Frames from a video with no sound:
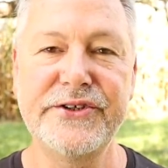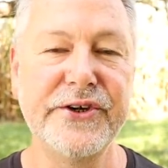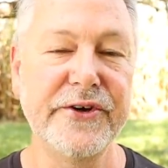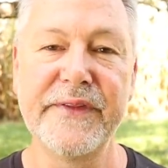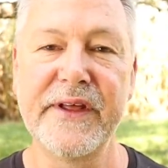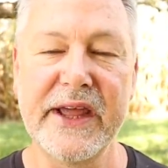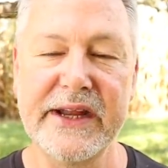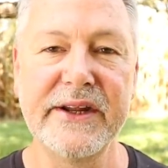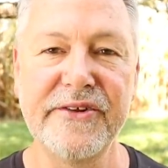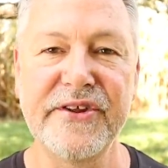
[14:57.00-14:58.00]
due to the
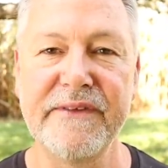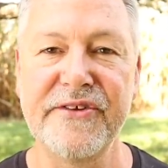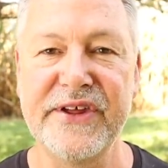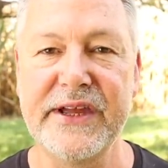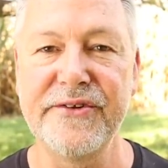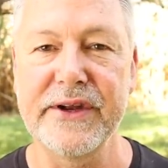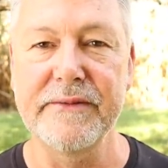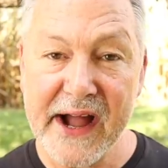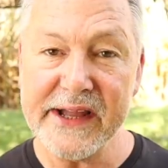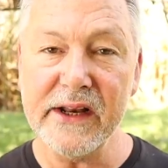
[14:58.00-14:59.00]
lateness of the season.
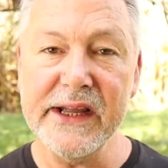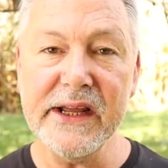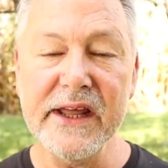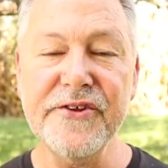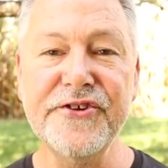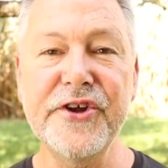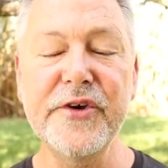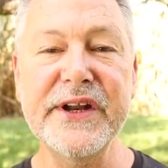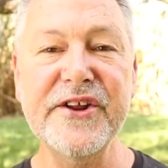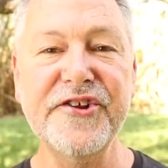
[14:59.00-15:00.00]
Finally, let's
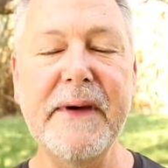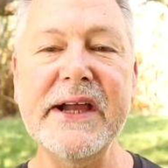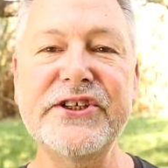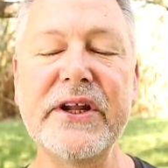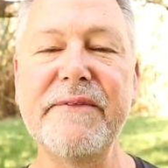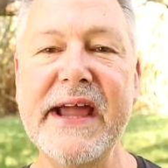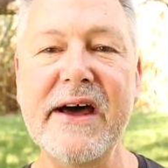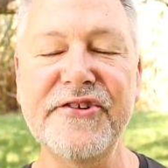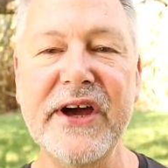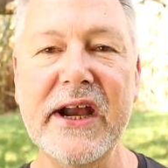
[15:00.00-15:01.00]
do an inspection of the
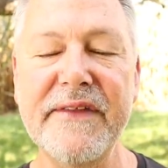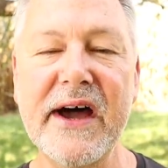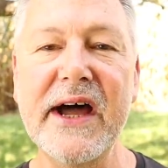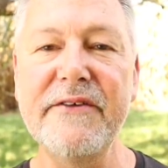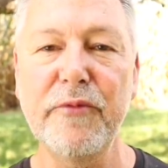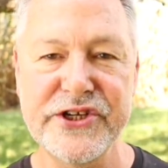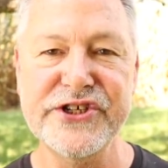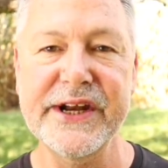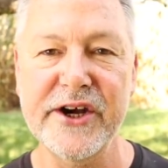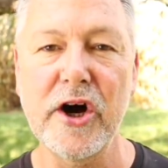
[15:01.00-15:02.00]
outside of the hive once
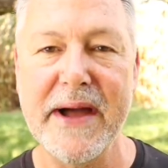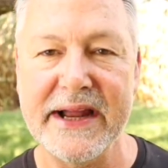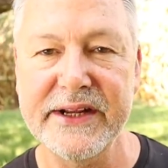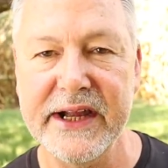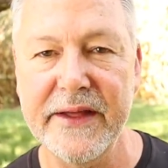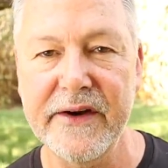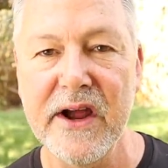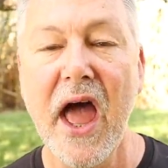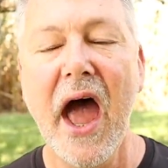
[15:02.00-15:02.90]
you get it all back together.